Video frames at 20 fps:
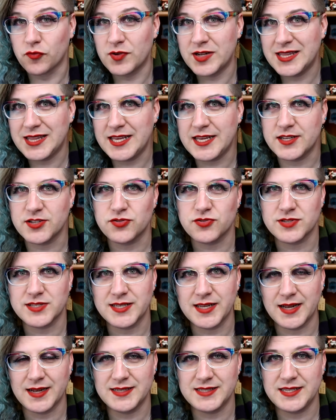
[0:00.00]
really
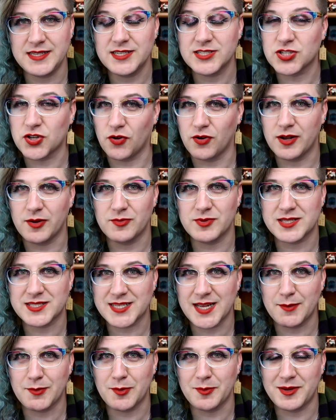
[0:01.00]
interesting ideas going on with the
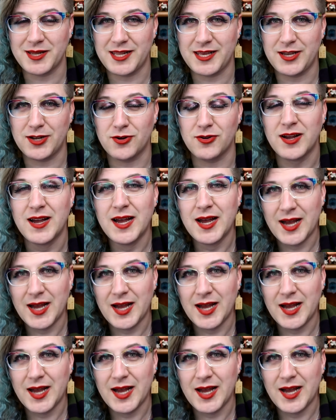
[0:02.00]
Cybermen here.